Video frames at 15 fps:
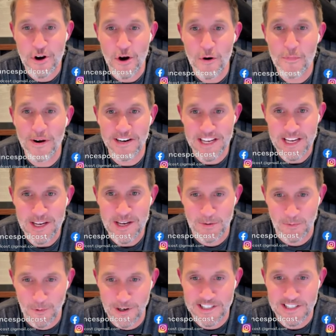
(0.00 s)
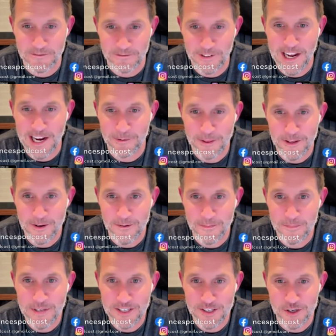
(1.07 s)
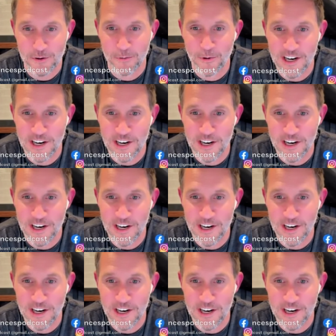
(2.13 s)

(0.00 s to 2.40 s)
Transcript: nobody wants to fly with you because you're